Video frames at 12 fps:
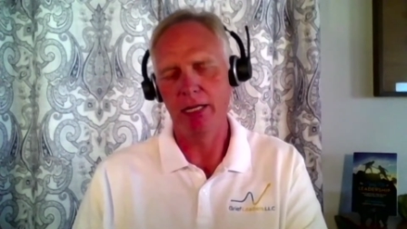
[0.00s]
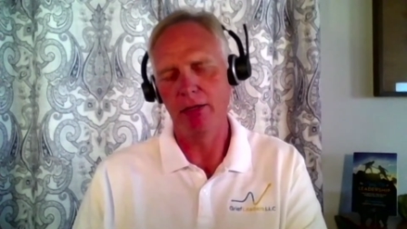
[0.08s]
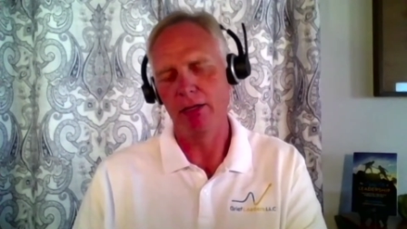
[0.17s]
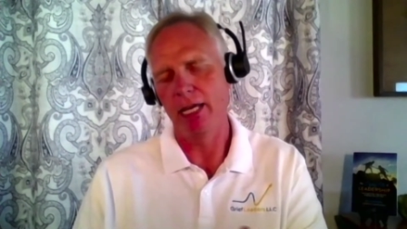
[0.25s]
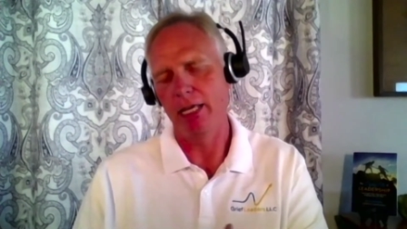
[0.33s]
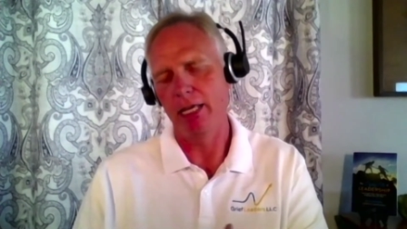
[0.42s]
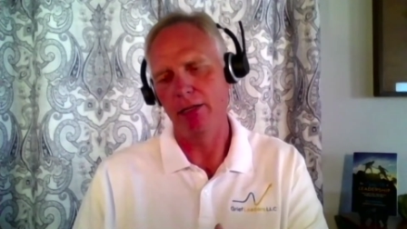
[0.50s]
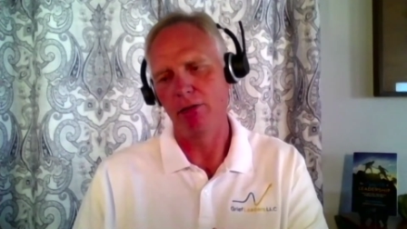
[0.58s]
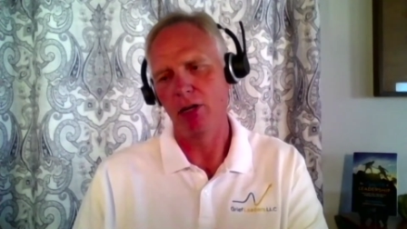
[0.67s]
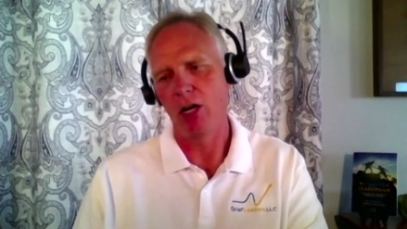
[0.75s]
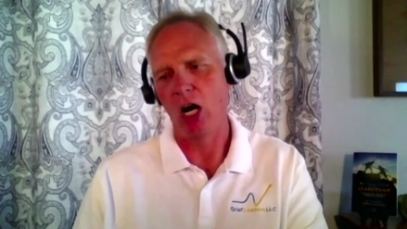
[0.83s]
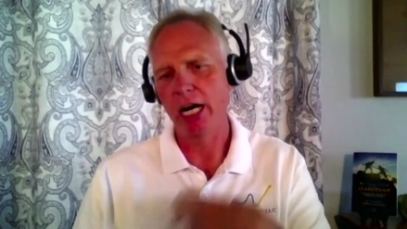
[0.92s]
And and
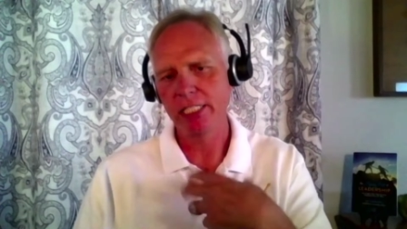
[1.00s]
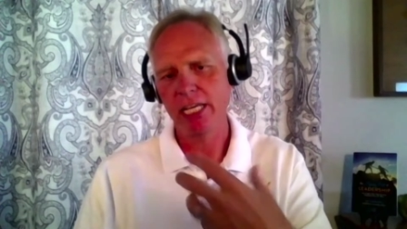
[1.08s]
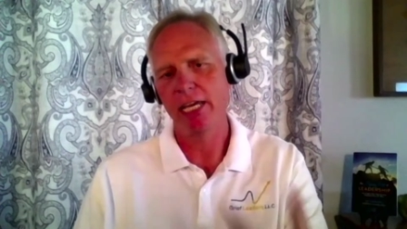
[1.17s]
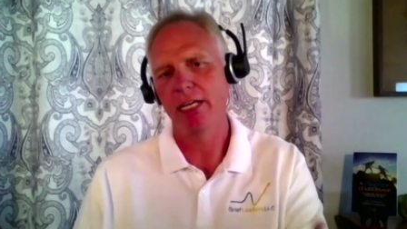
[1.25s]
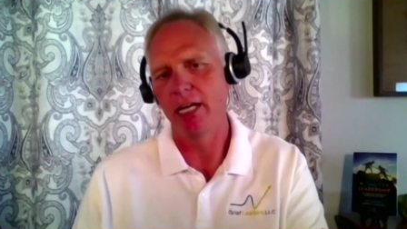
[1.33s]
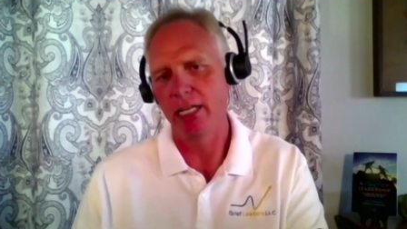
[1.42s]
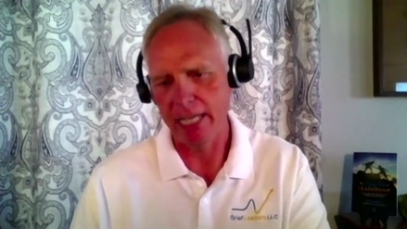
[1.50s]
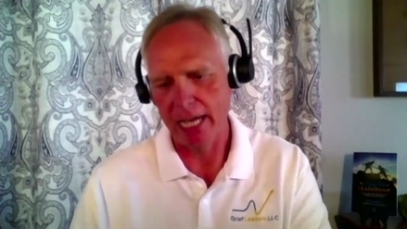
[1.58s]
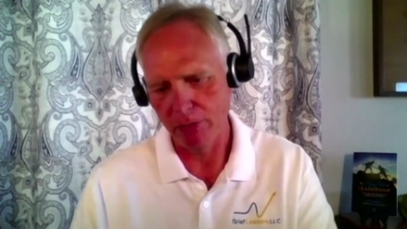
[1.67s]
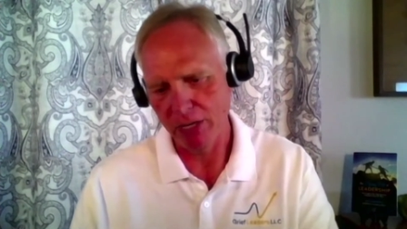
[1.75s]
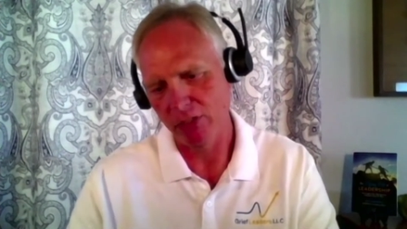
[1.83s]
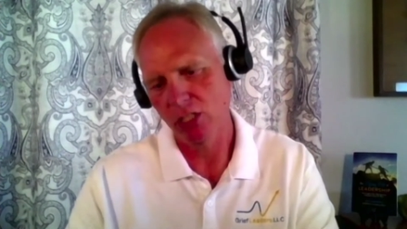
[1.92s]
our take on
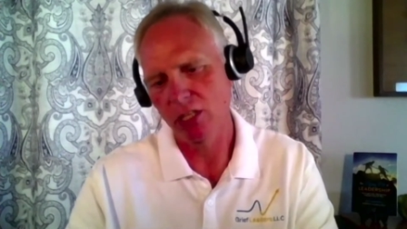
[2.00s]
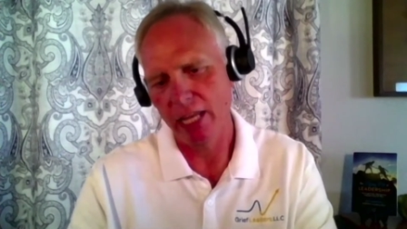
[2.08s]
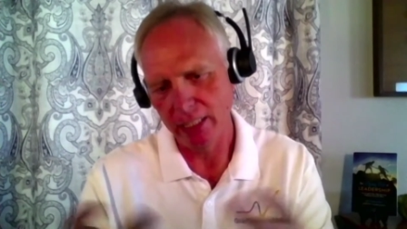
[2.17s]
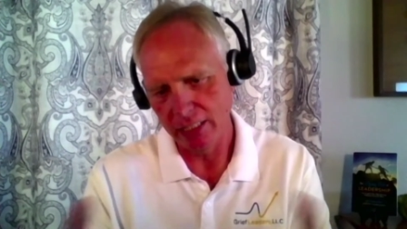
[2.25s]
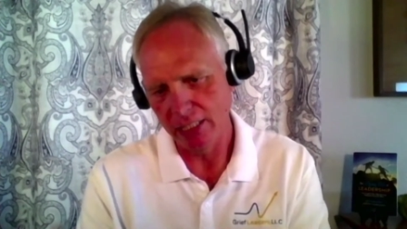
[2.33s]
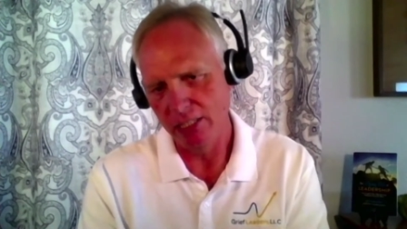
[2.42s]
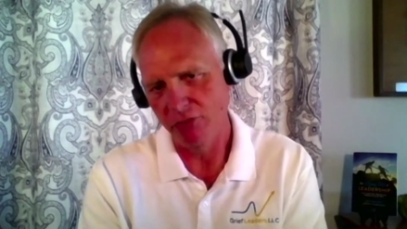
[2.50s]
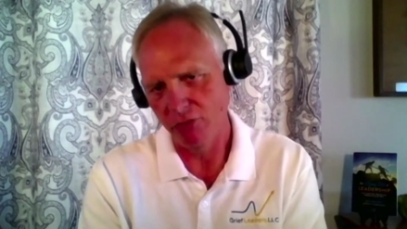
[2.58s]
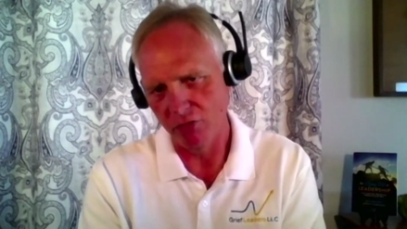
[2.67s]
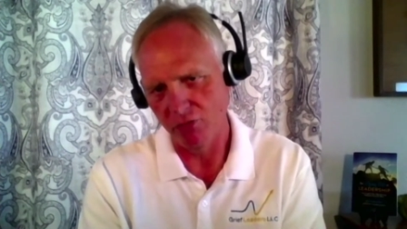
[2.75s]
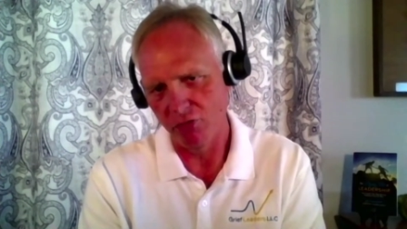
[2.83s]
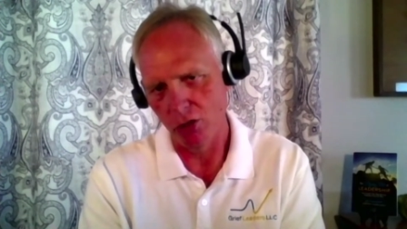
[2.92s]
that, we have a slightly
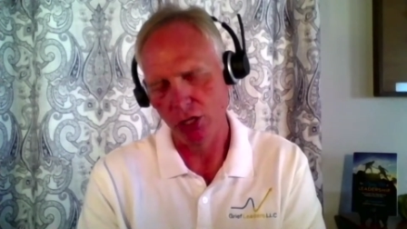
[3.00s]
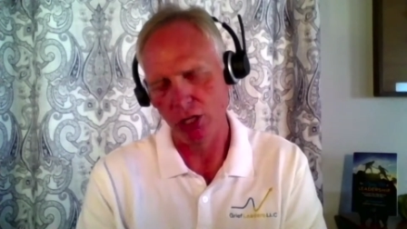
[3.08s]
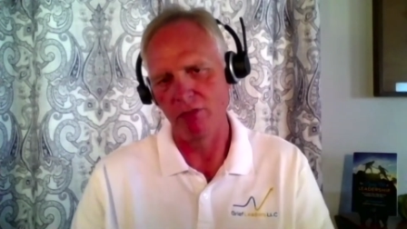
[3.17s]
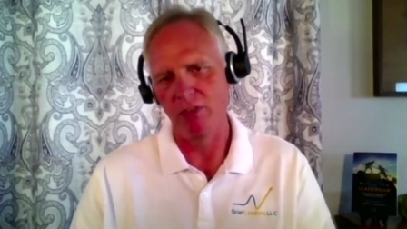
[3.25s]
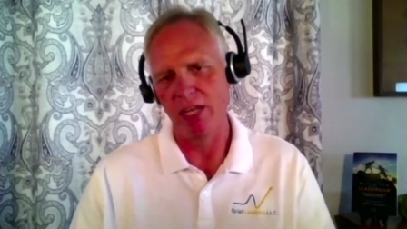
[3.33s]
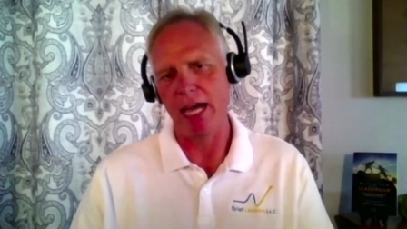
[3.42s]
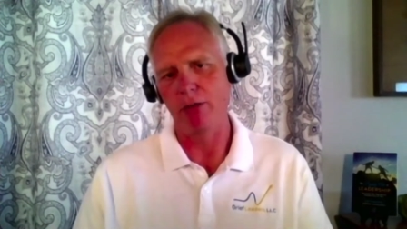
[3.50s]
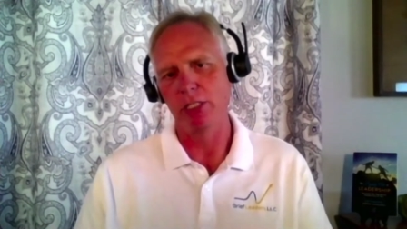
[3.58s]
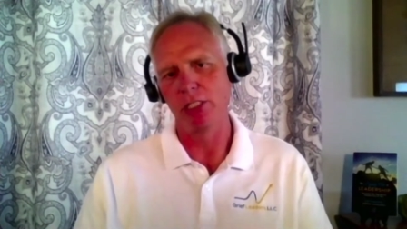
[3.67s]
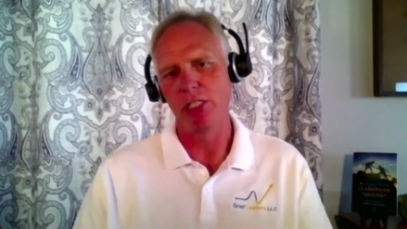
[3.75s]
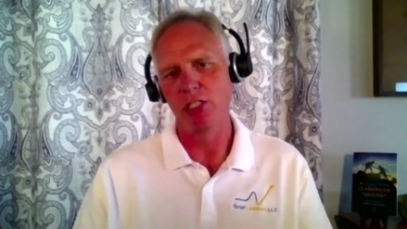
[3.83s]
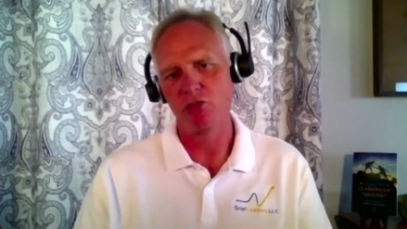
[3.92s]
different version of that,
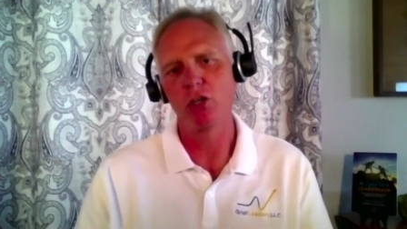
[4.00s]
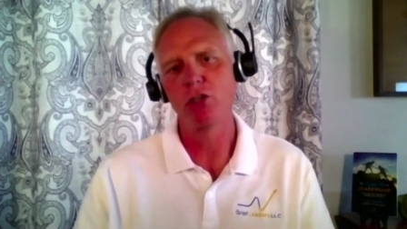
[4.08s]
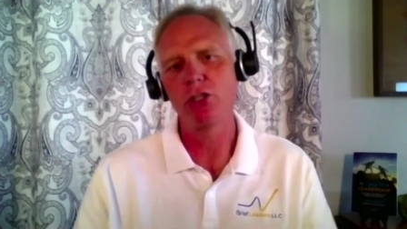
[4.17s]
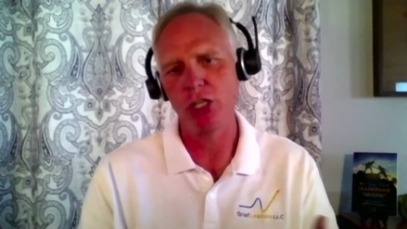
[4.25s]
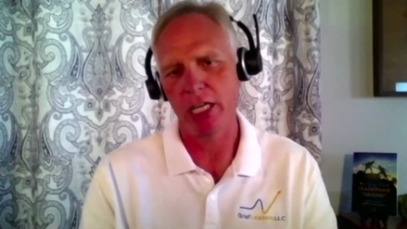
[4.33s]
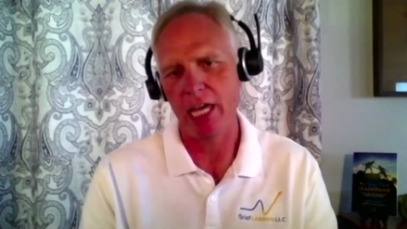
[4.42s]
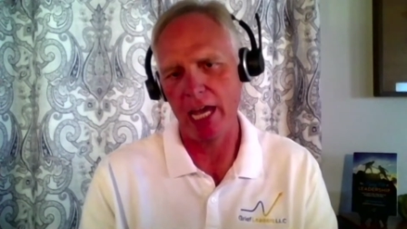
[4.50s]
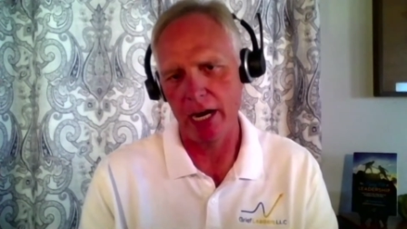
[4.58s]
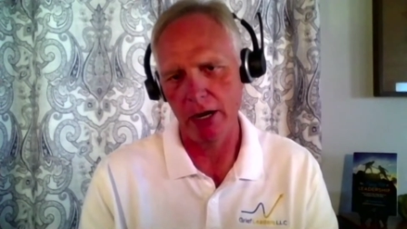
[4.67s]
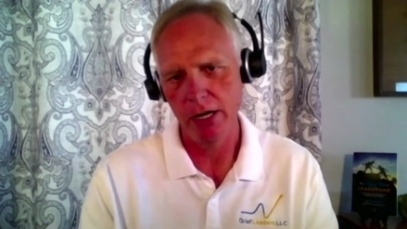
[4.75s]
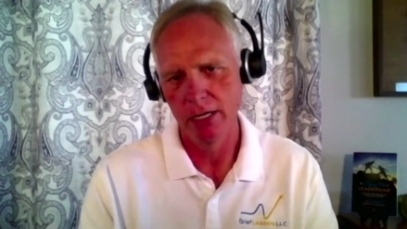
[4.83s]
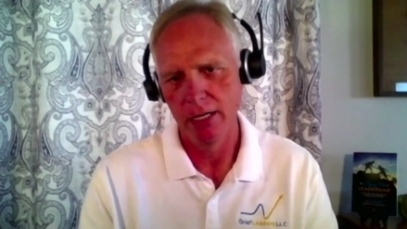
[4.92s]
which is first you
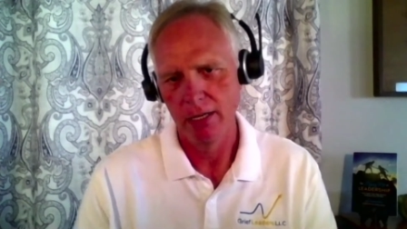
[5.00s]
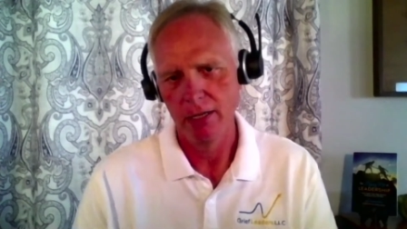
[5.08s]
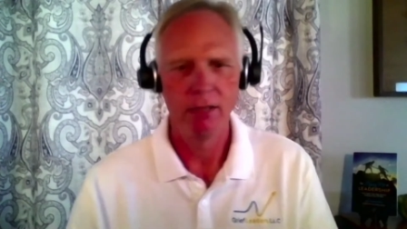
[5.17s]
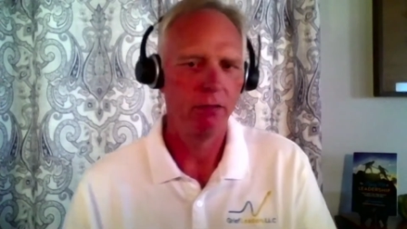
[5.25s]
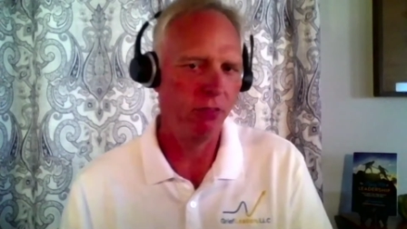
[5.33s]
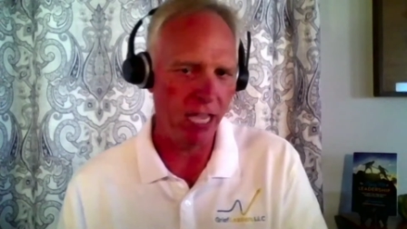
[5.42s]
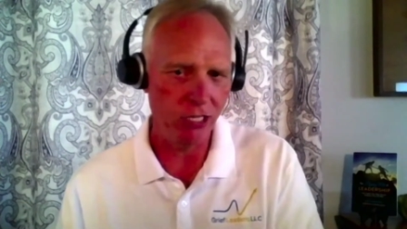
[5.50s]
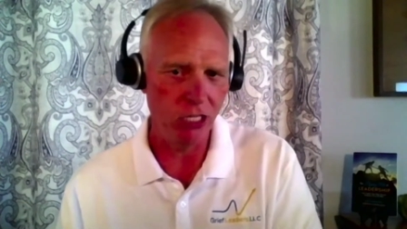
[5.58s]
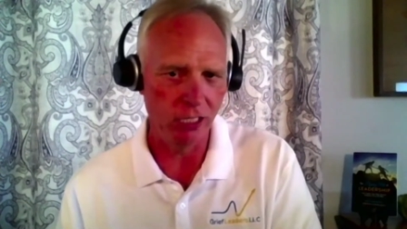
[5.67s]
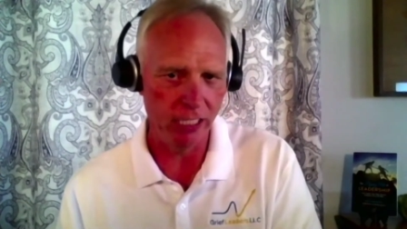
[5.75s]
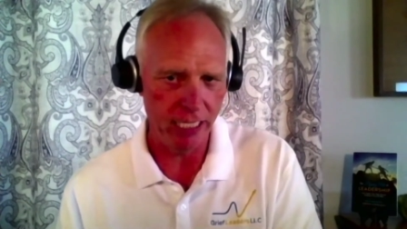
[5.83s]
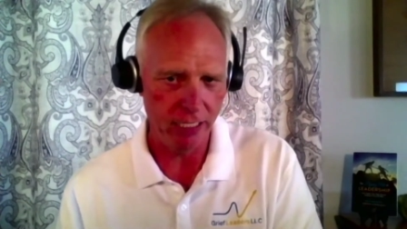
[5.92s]
care, then you
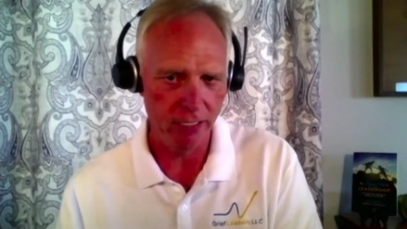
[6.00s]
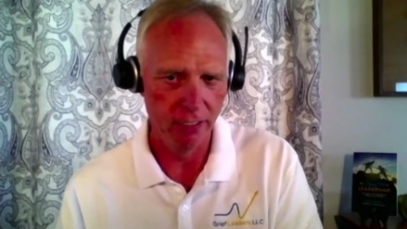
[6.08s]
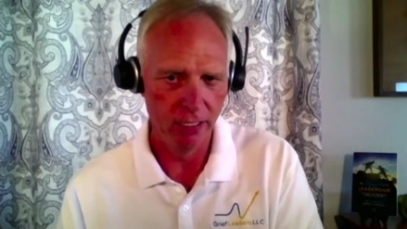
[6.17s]
lead.